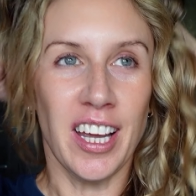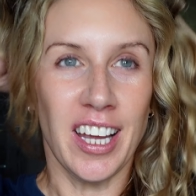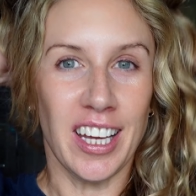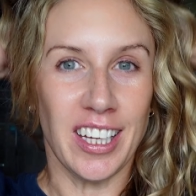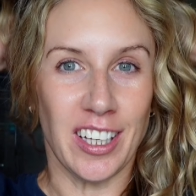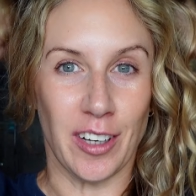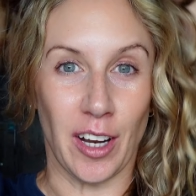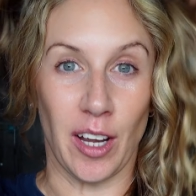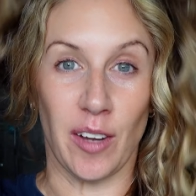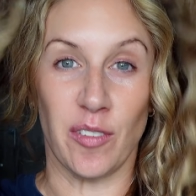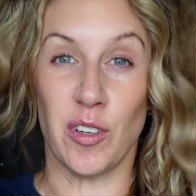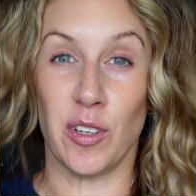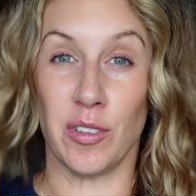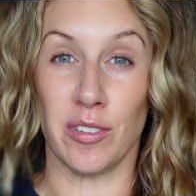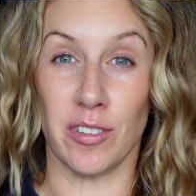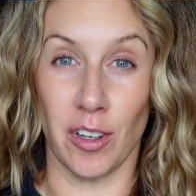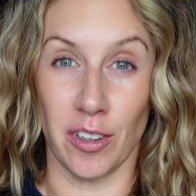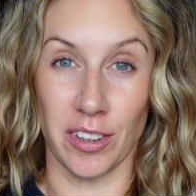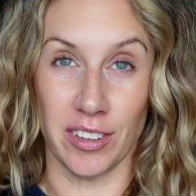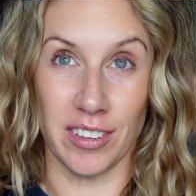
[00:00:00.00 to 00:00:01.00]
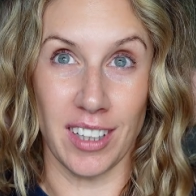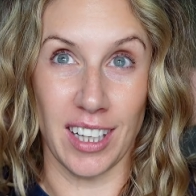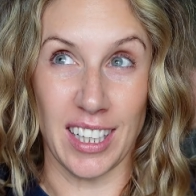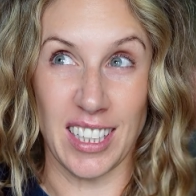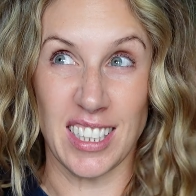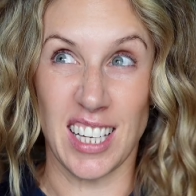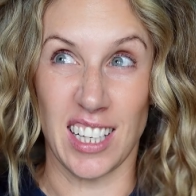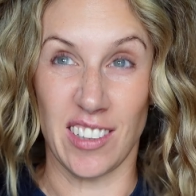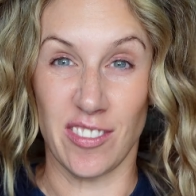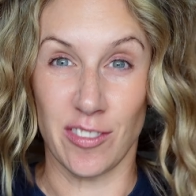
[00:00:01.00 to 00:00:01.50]
you know, if you're on like
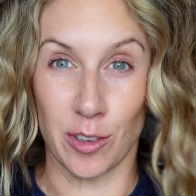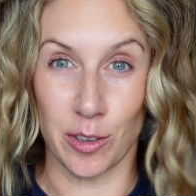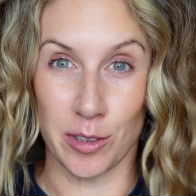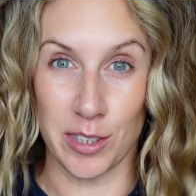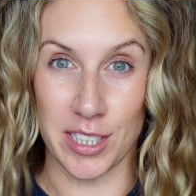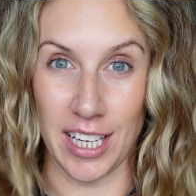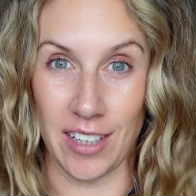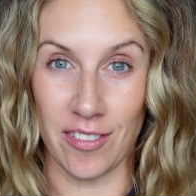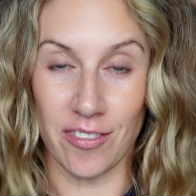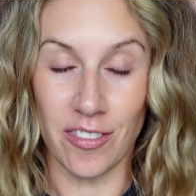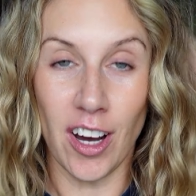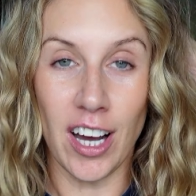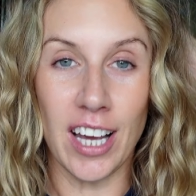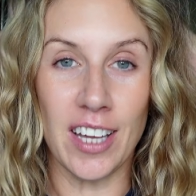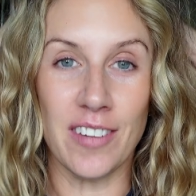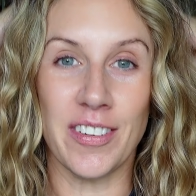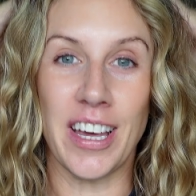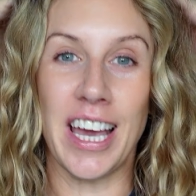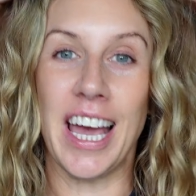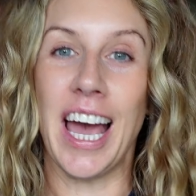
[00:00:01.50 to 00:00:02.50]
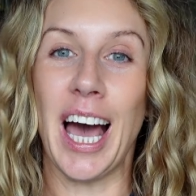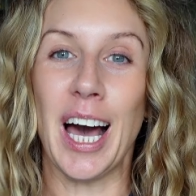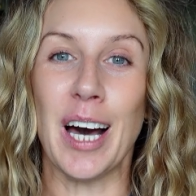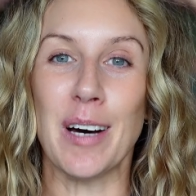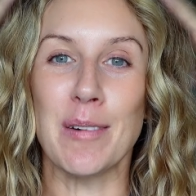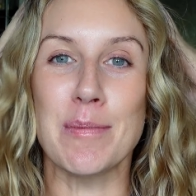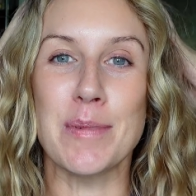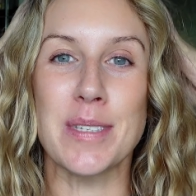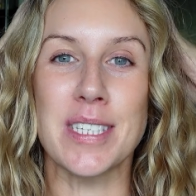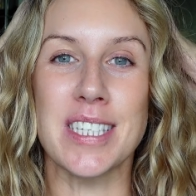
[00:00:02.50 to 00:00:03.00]
day 4 or day 5, it
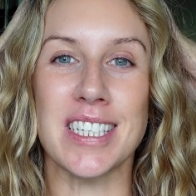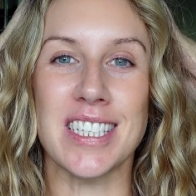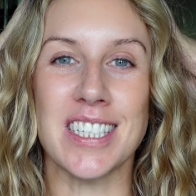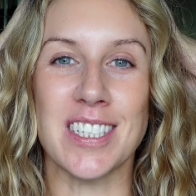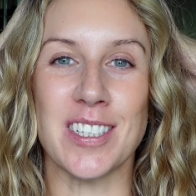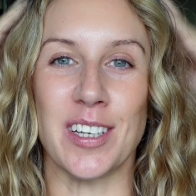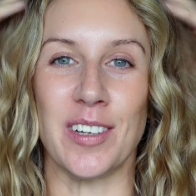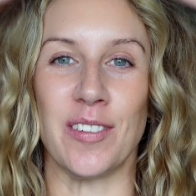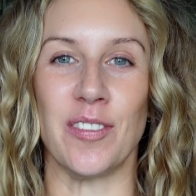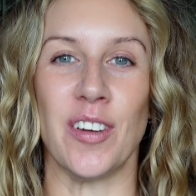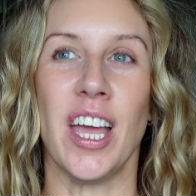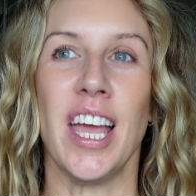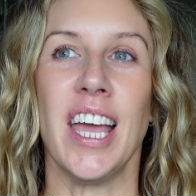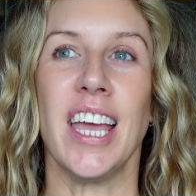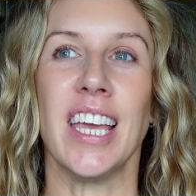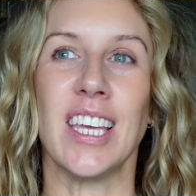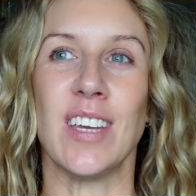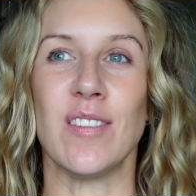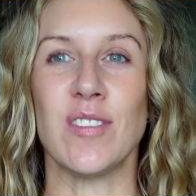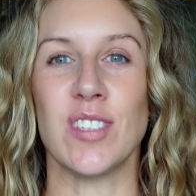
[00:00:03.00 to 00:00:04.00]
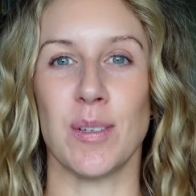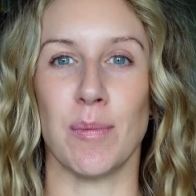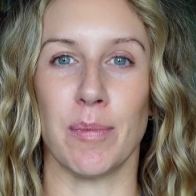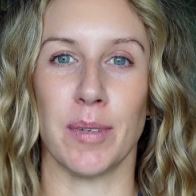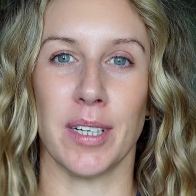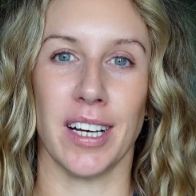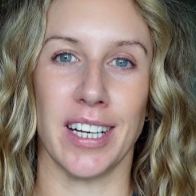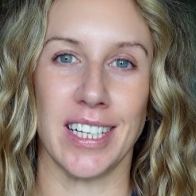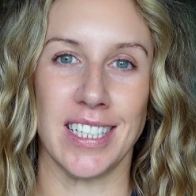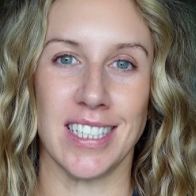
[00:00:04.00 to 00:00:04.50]
helps sort of give some
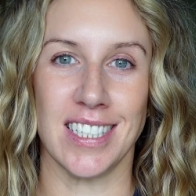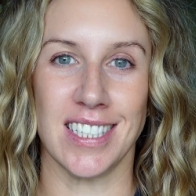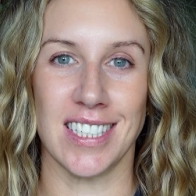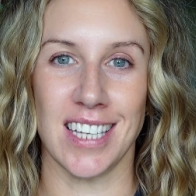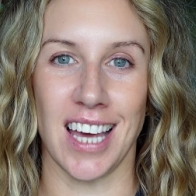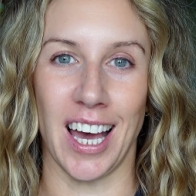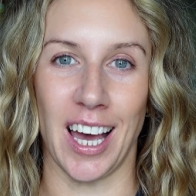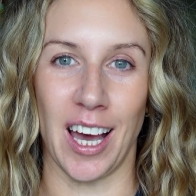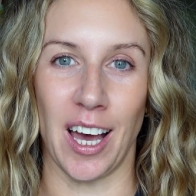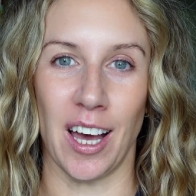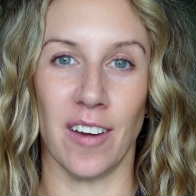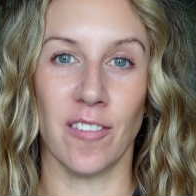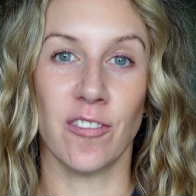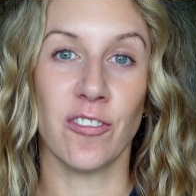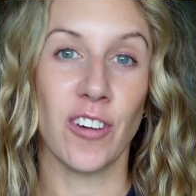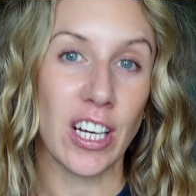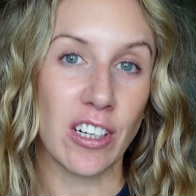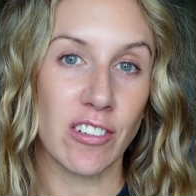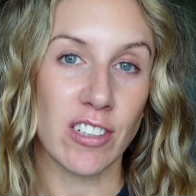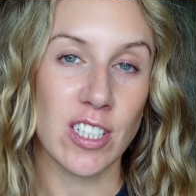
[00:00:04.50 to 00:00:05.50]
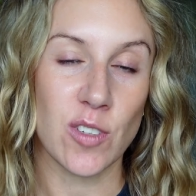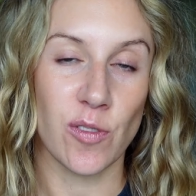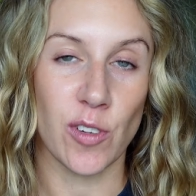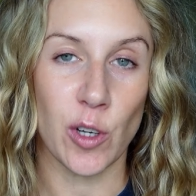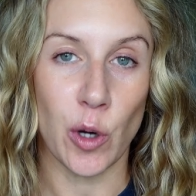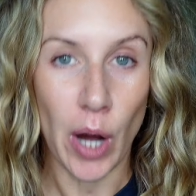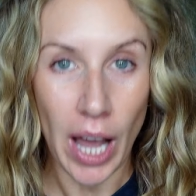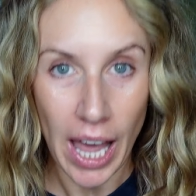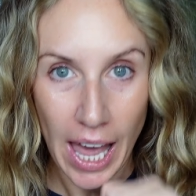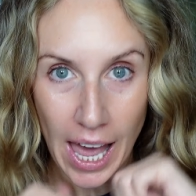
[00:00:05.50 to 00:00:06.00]
nice fragrance for
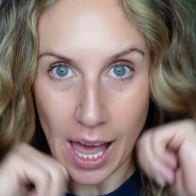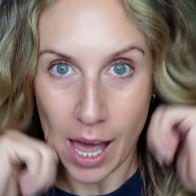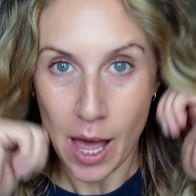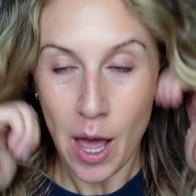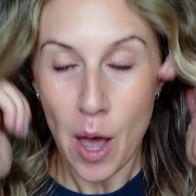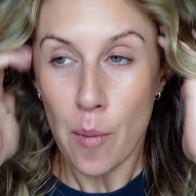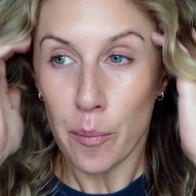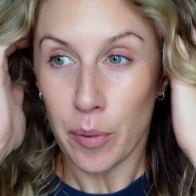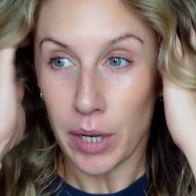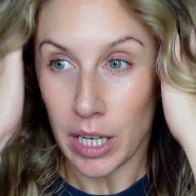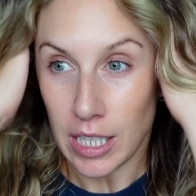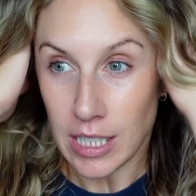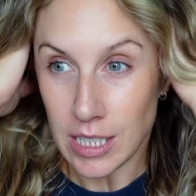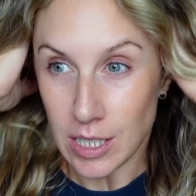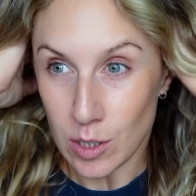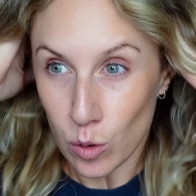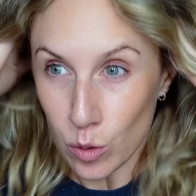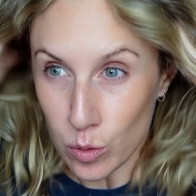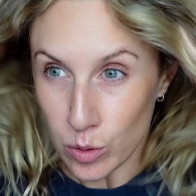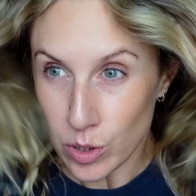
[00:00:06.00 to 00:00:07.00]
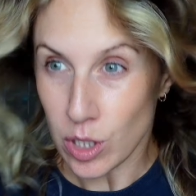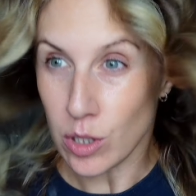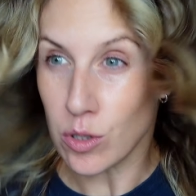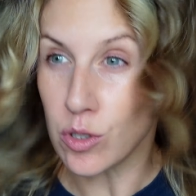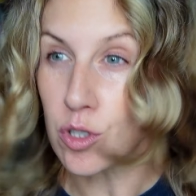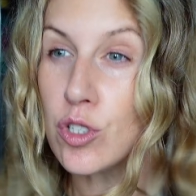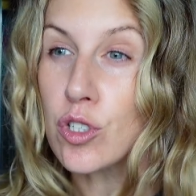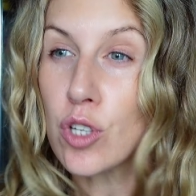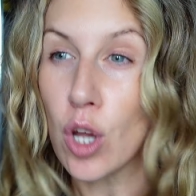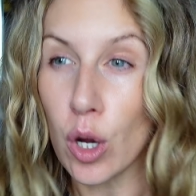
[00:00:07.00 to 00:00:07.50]
your hair, but it is also
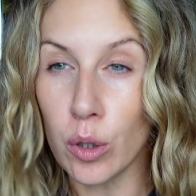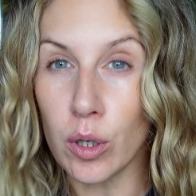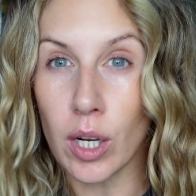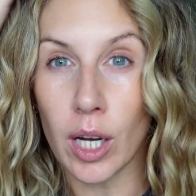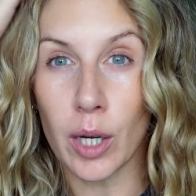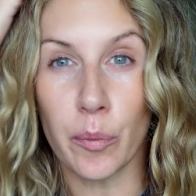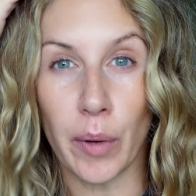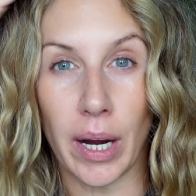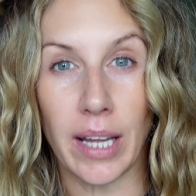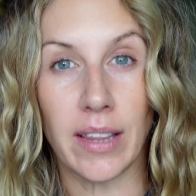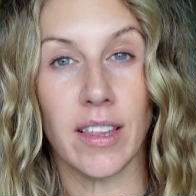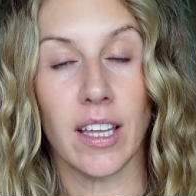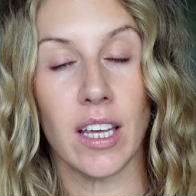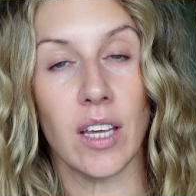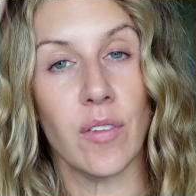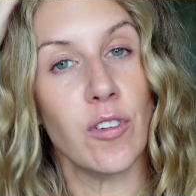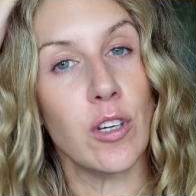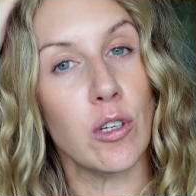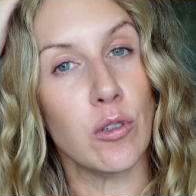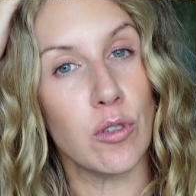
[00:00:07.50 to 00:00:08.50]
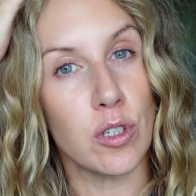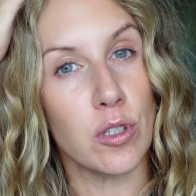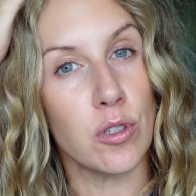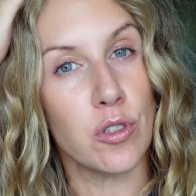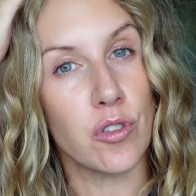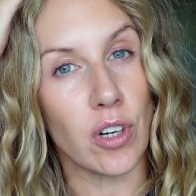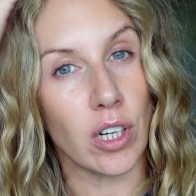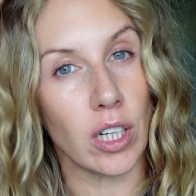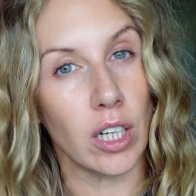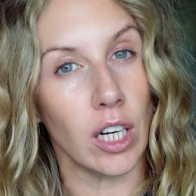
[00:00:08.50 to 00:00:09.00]
so lightweight that if you do
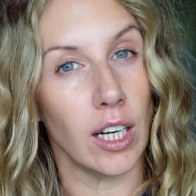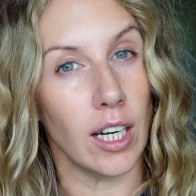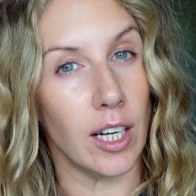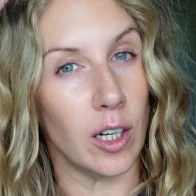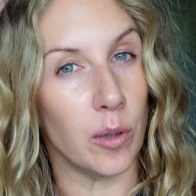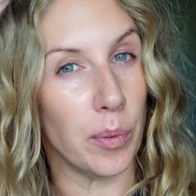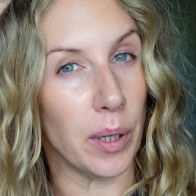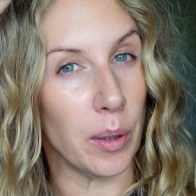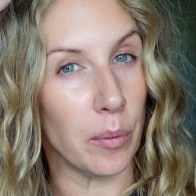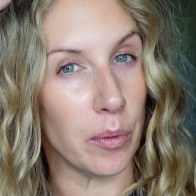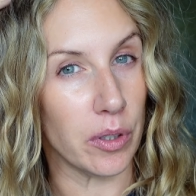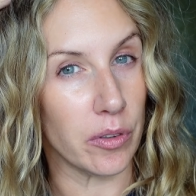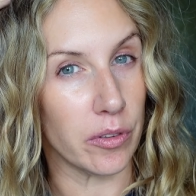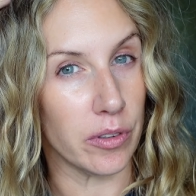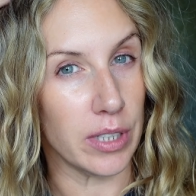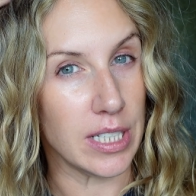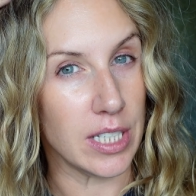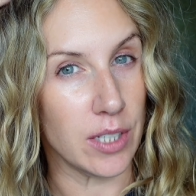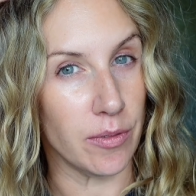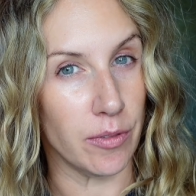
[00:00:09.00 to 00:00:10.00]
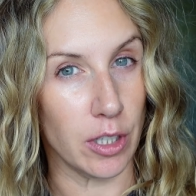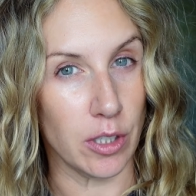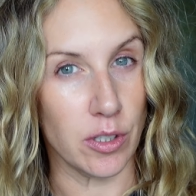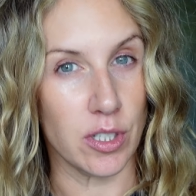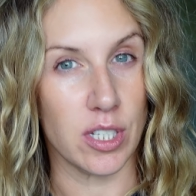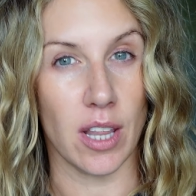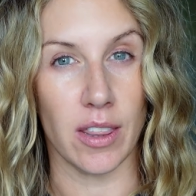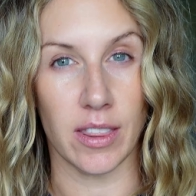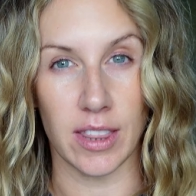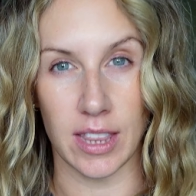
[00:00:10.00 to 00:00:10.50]
struggle a little bit with greasy
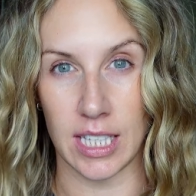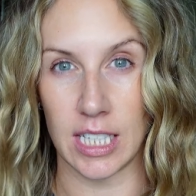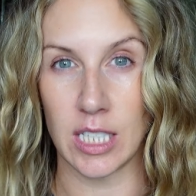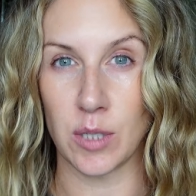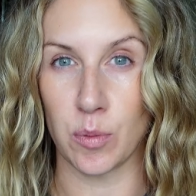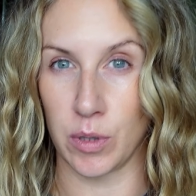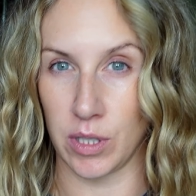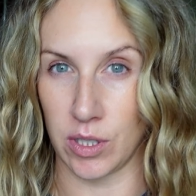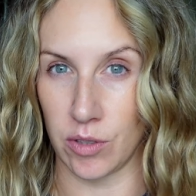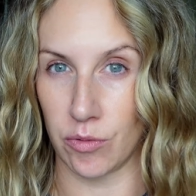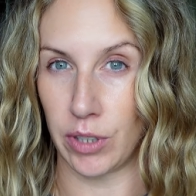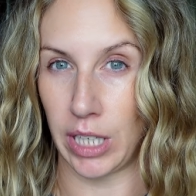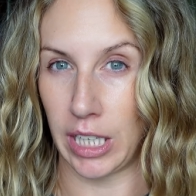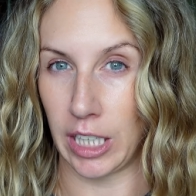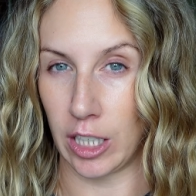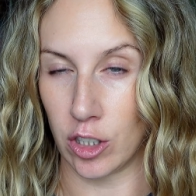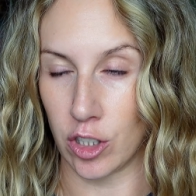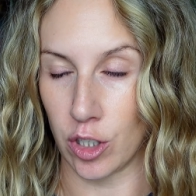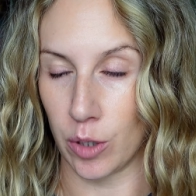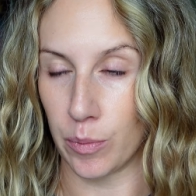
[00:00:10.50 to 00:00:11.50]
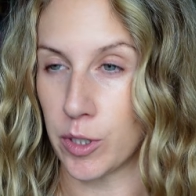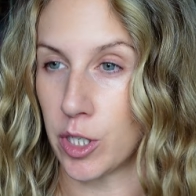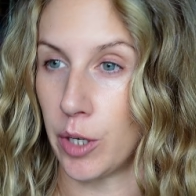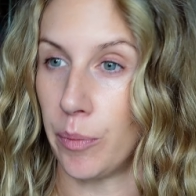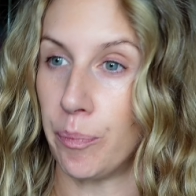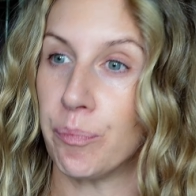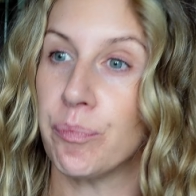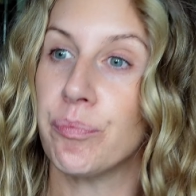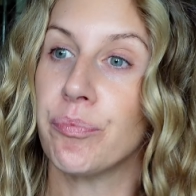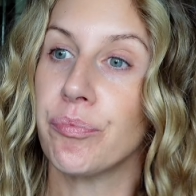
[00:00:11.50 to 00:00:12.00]
roots, this was a really good option.